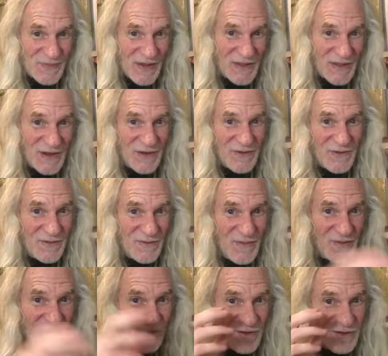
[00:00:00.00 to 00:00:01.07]
and then it
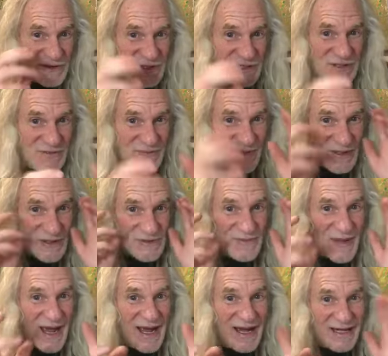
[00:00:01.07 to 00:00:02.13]
reverses and mirrors
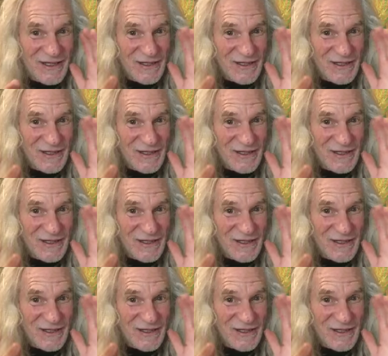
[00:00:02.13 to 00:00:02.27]
back,